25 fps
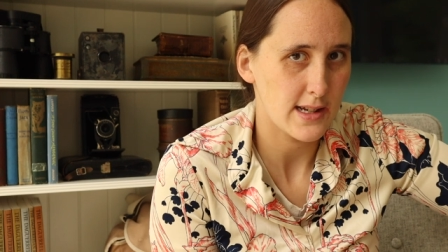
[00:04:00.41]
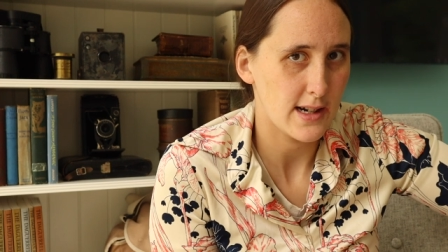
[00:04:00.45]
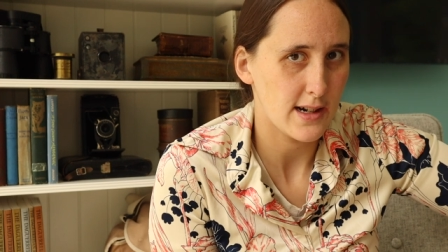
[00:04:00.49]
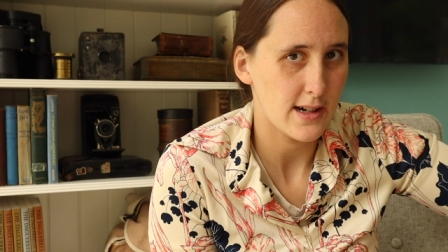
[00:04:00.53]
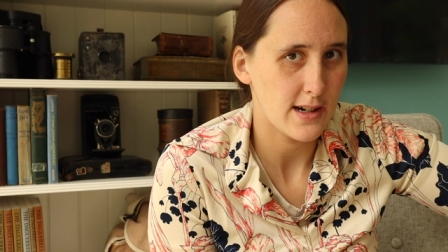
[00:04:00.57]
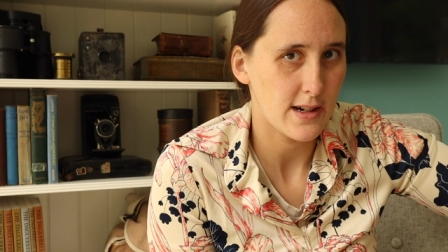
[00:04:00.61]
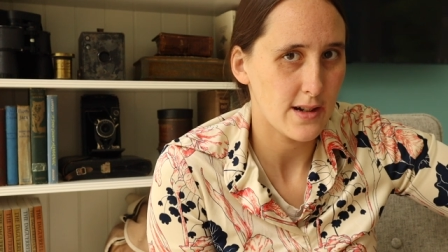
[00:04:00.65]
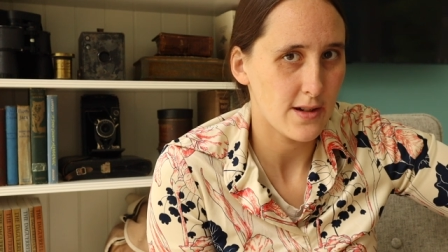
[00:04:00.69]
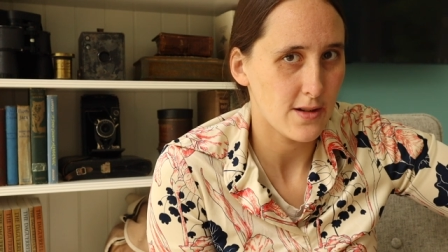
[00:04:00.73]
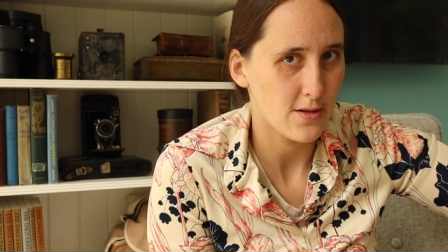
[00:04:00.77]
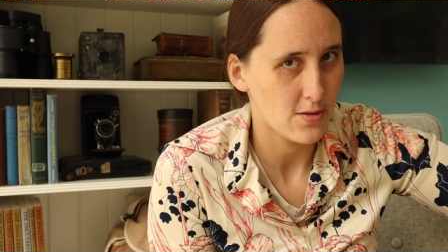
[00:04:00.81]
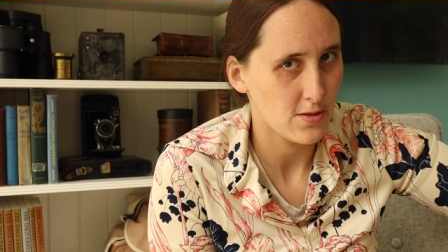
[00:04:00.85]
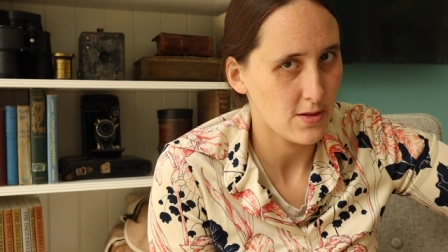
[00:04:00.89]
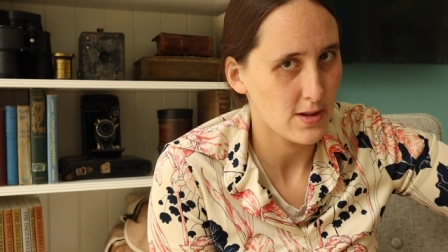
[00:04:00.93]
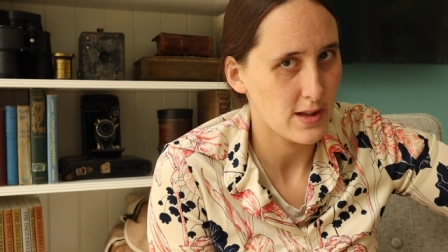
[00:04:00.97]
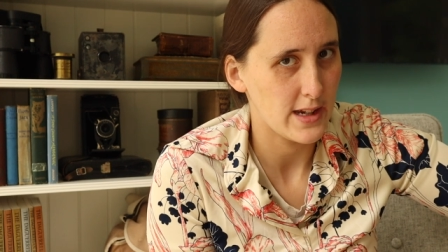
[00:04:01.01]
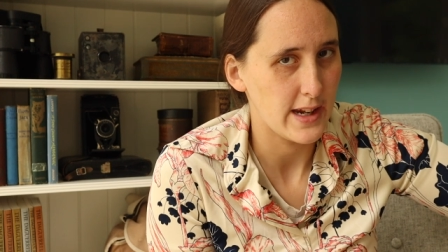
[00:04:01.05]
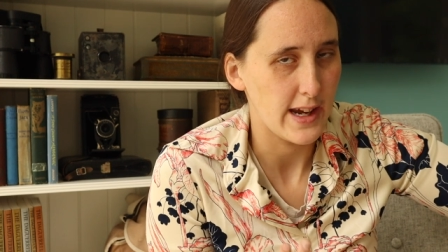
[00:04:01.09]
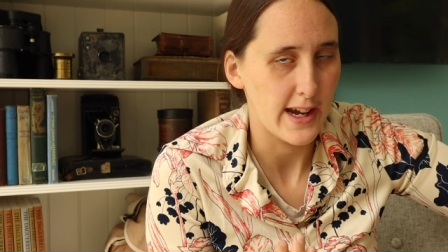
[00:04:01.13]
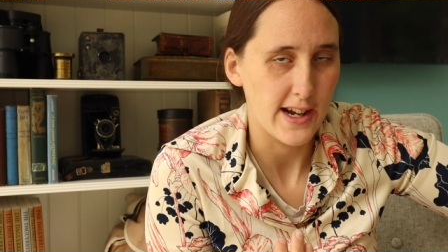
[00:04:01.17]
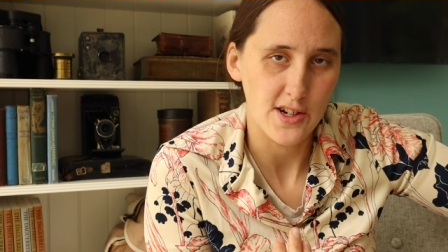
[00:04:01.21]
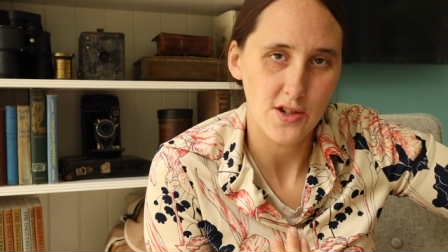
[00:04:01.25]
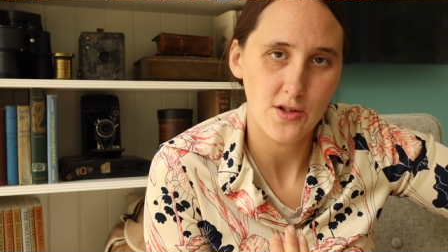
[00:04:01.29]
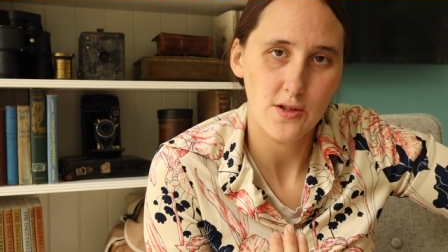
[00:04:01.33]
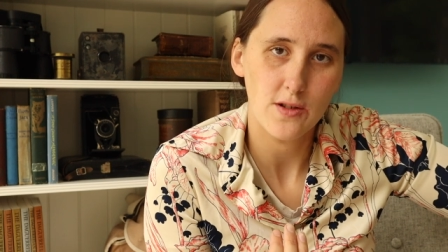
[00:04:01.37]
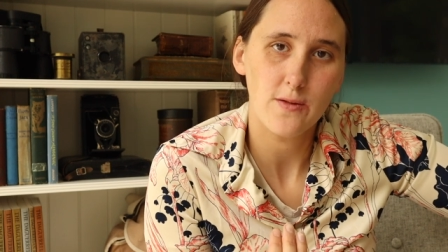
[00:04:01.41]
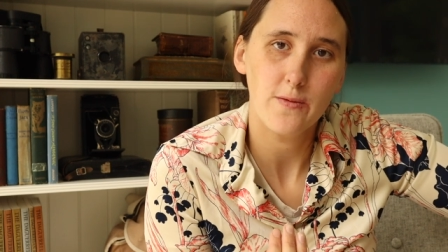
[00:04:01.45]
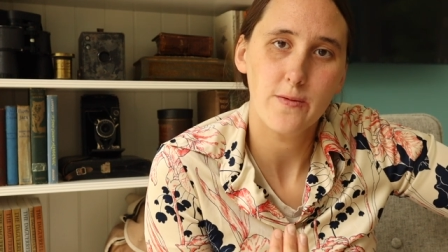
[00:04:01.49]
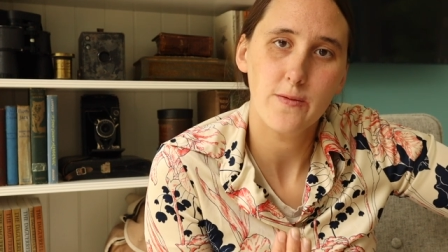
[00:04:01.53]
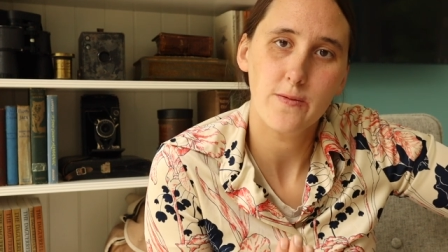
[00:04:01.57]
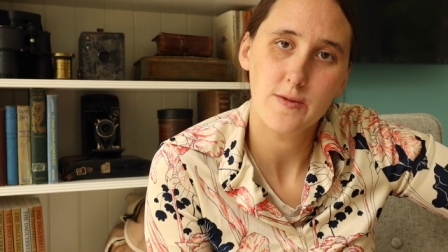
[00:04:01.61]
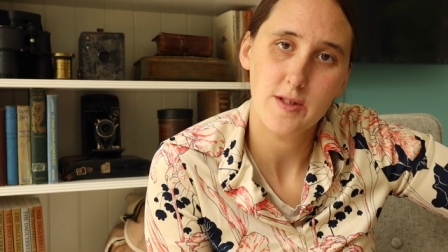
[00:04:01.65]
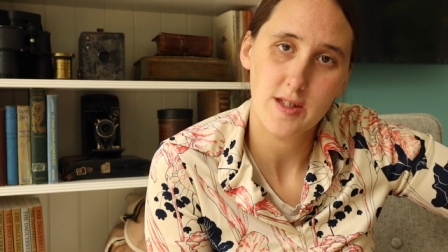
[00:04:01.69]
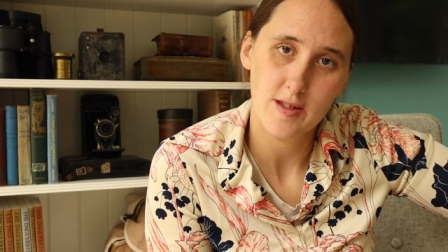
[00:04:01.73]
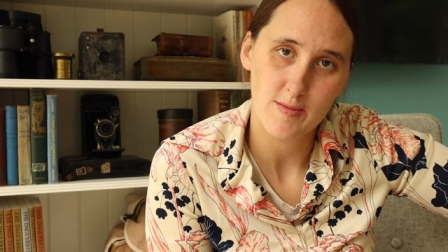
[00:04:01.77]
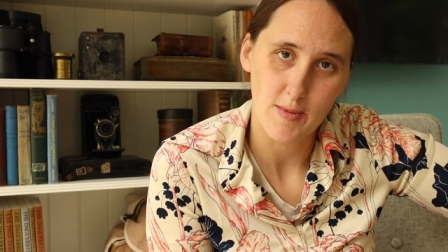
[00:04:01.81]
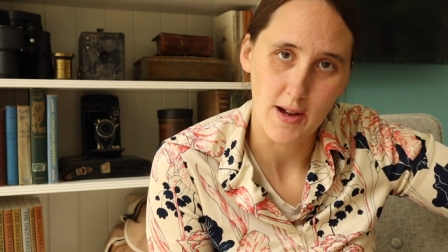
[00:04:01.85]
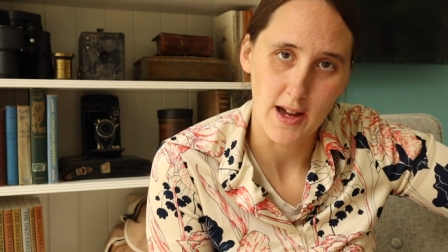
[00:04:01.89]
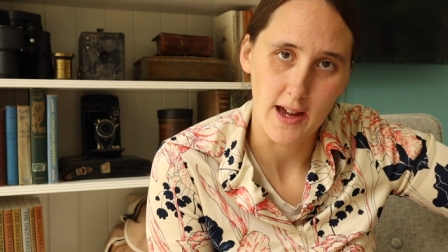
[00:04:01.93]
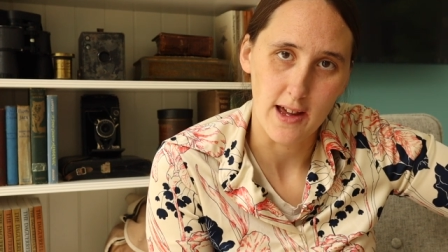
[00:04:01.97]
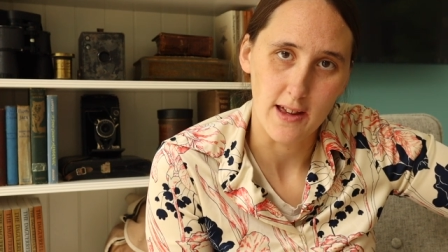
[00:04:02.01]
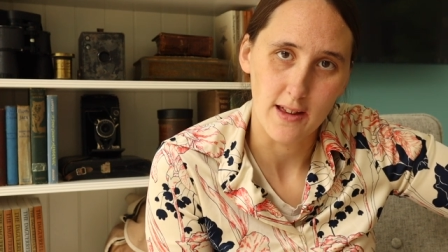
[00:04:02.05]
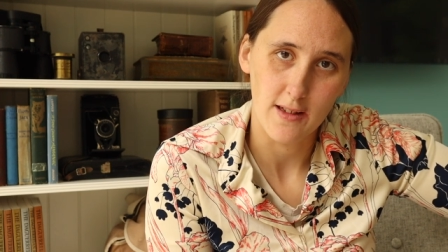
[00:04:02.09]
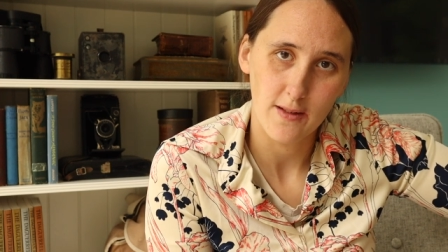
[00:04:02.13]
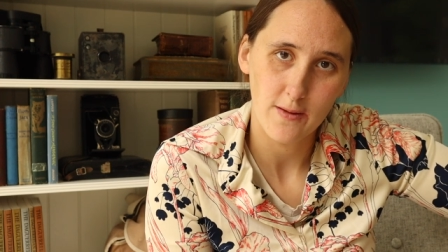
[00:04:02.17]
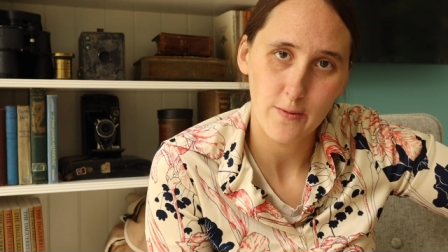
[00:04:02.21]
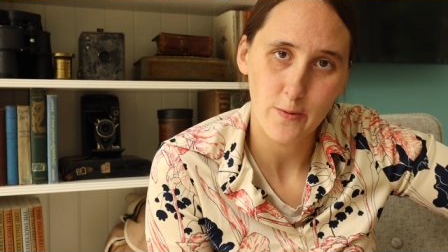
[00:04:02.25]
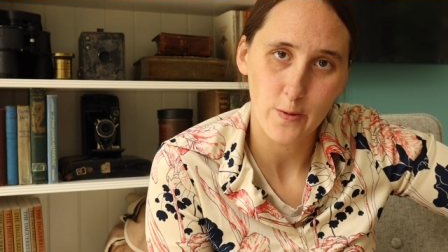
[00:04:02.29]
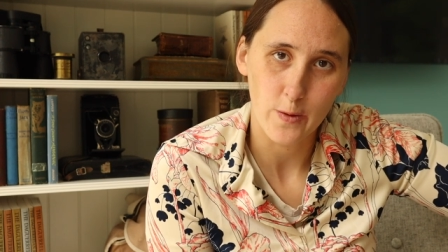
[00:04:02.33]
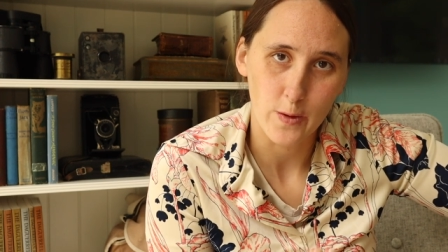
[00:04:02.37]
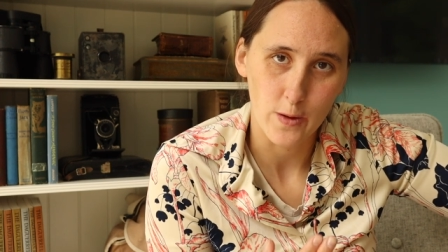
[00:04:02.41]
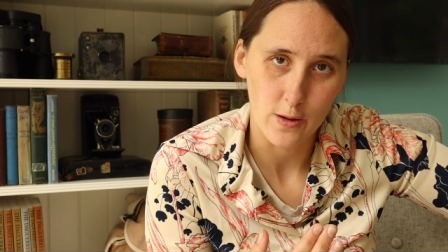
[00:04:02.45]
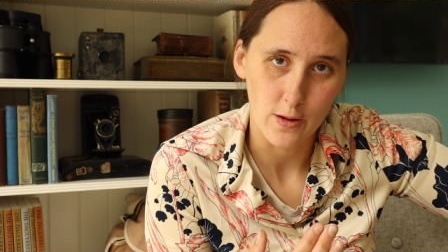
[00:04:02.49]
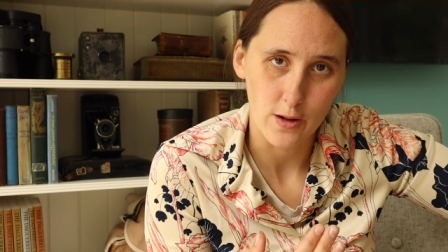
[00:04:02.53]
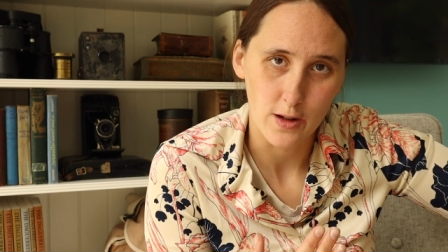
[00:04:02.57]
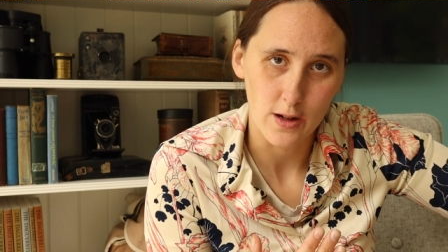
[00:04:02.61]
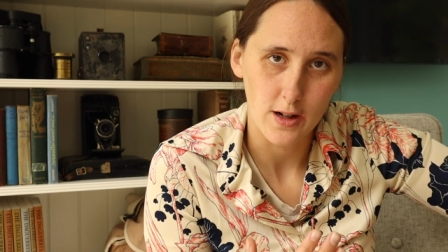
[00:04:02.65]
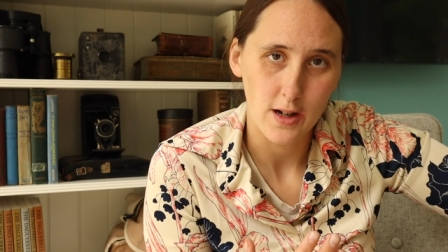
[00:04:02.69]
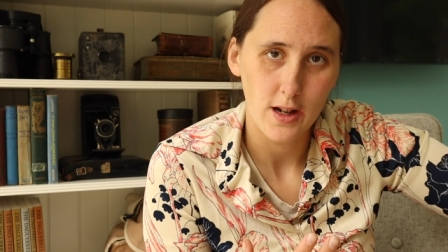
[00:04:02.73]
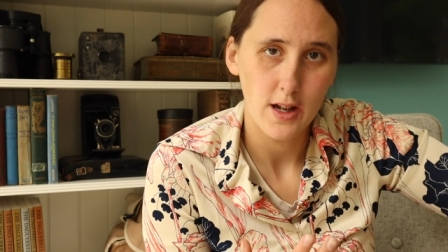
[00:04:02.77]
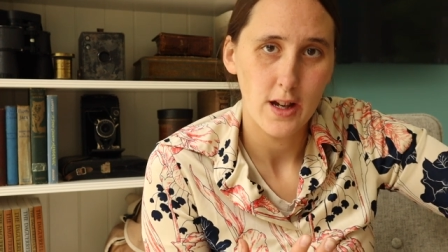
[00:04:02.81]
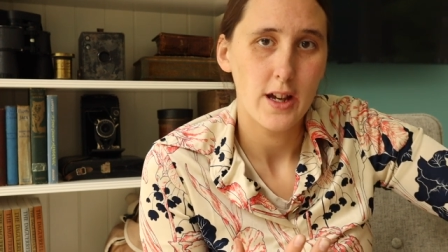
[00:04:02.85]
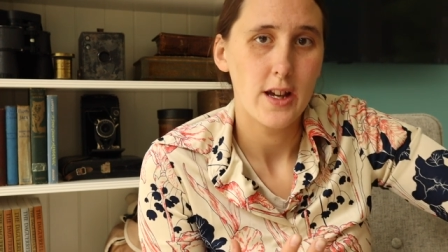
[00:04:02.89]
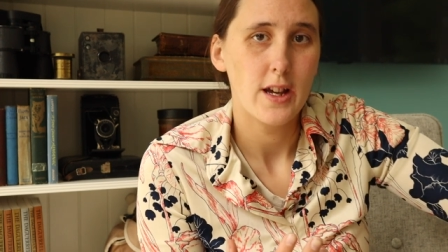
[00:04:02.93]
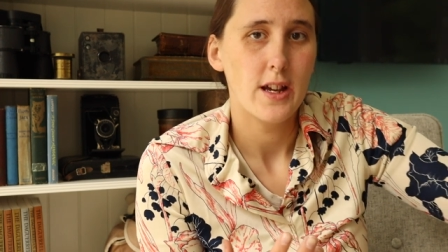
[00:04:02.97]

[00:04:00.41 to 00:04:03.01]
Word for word: it's hard to hold a natural smile for